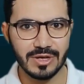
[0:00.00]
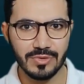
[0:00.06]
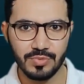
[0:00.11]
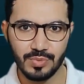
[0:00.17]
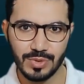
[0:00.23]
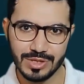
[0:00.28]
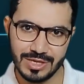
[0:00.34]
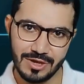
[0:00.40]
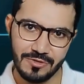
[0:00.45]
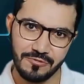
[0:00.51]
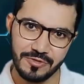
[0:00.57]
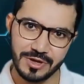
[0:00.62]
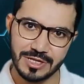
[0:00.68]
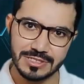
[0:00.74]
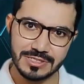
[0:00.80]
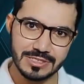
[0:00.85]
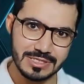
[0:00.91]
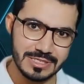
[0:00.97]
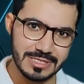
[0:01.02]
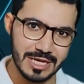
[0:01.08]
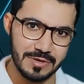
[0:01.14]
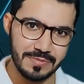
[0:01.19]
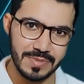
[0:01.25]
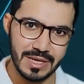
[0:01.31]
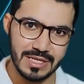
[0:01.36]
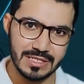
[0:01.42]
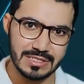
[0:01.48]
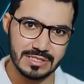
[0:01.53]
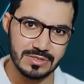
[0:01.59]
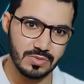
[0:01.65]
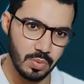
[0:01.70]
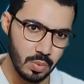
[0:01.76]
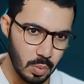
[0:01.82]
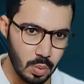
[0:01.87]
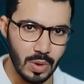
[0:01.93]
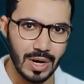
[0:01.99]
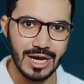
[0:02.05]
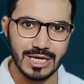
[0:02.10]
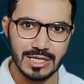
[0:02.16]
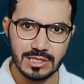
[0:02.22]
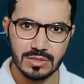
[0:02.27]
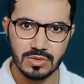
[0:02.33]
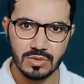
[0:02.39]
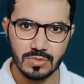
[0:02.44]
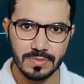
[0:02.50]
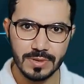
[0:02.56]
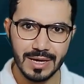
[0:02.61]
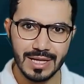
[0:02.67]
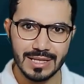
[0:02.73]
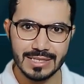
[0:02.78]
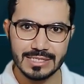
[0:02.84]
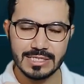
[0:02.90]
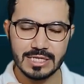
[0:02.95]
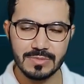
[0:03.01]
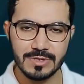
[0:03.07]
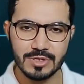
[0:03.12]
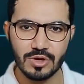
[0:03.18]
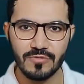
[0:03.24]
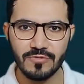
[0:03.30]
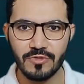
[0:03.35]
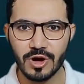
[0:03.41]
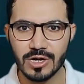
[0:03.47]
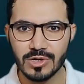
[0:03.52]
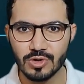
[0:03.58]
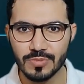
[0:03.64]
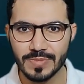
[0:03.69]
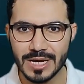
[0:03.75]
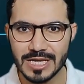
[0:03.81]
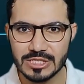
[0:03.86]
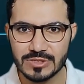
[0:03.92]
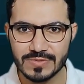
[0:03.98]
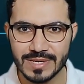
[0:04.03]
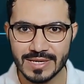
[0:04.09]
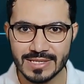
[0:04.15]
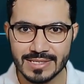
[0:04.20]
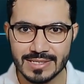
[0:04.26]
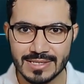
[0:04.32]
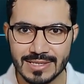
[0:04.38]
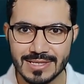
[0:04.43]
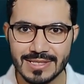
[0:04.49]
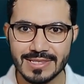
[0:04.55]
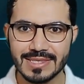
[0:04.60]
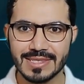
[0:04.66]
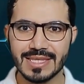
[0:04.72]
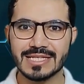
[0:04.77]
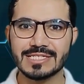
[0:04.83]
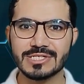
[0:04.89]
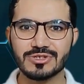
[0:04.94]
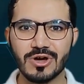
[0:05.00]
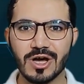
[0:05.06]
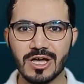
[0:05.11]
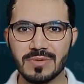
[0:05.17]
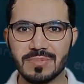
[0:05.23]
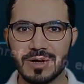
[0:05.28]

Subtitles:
done with if-else statements, while loop, a little bit of for loop as well. Let's talk